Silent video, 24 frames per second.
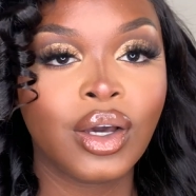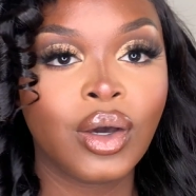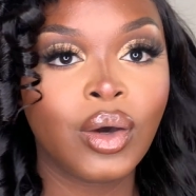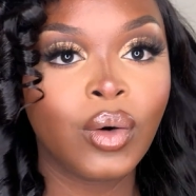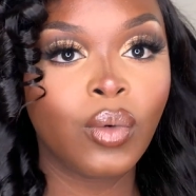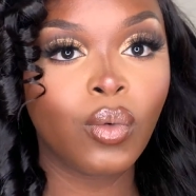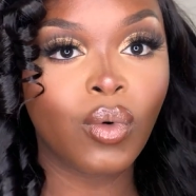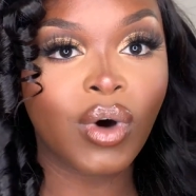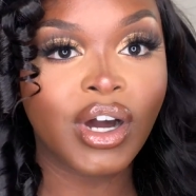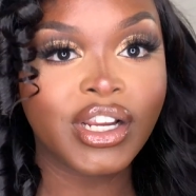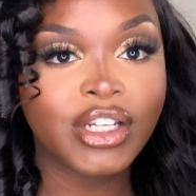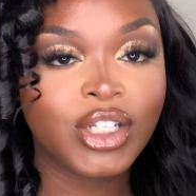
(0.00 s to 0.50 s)

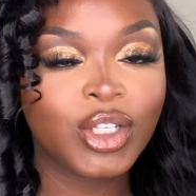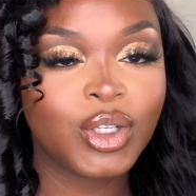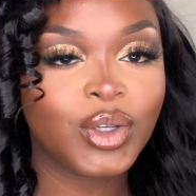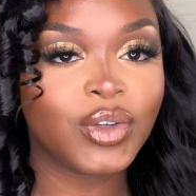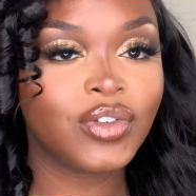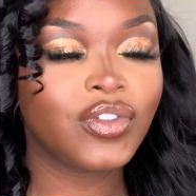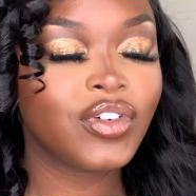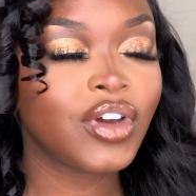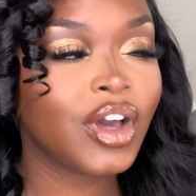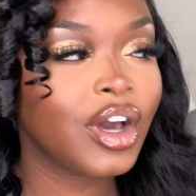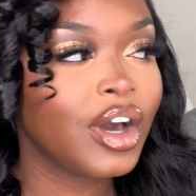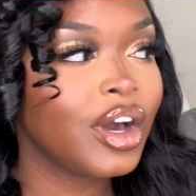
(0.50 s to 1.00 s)
wide
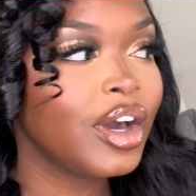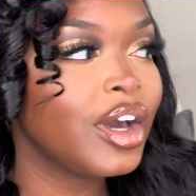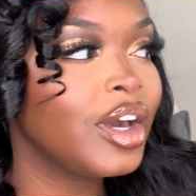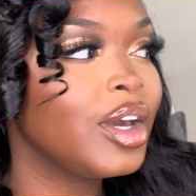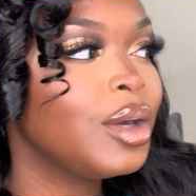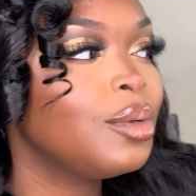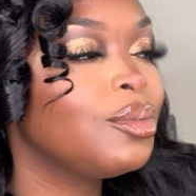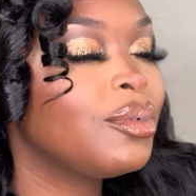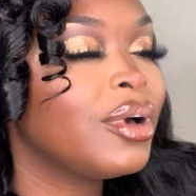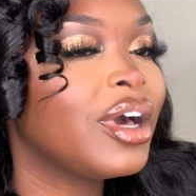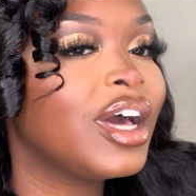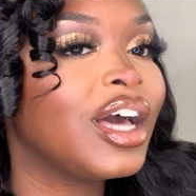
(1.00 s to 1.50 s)
tooth
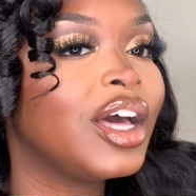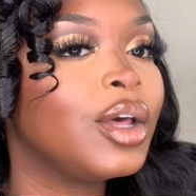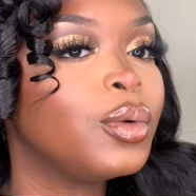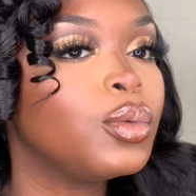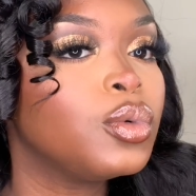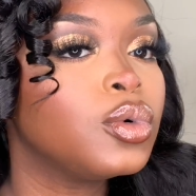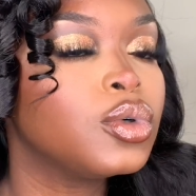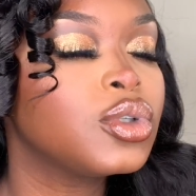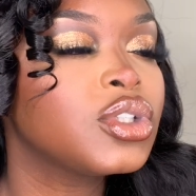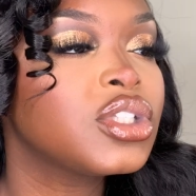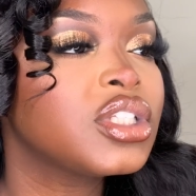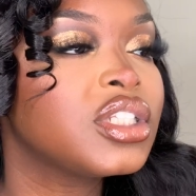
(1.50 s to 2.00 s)
comb, and
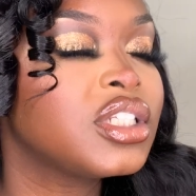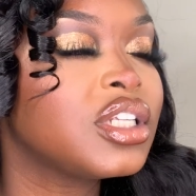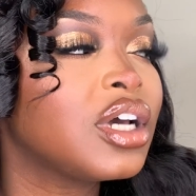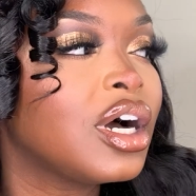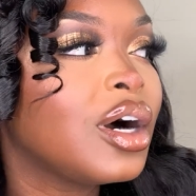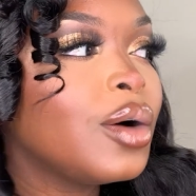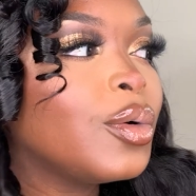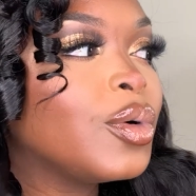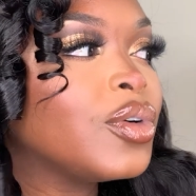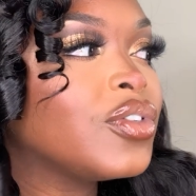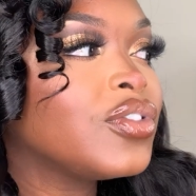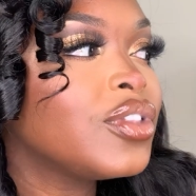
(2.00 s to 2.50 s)
we'll
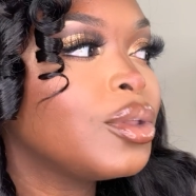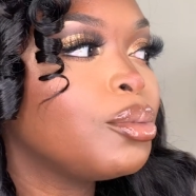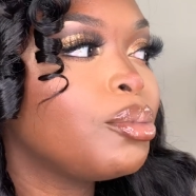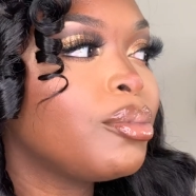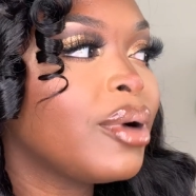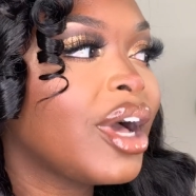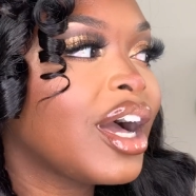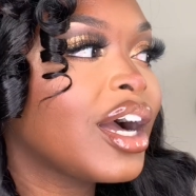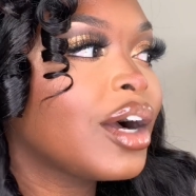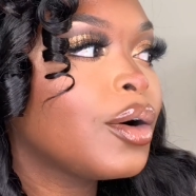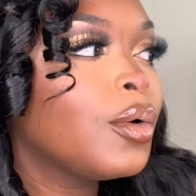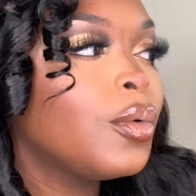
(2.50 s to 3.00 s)
start with the
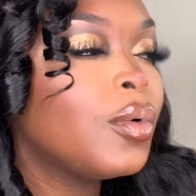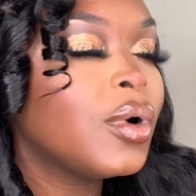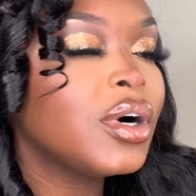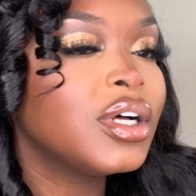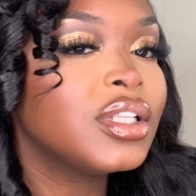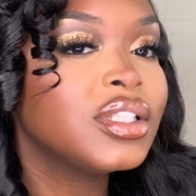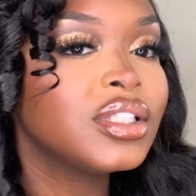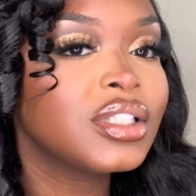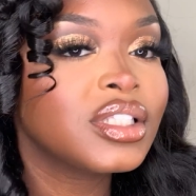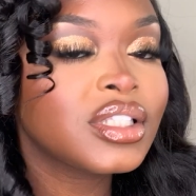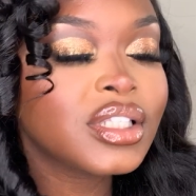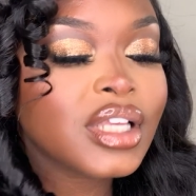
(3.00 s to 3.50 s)
back
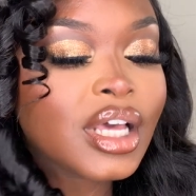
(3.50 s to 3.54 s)
ones,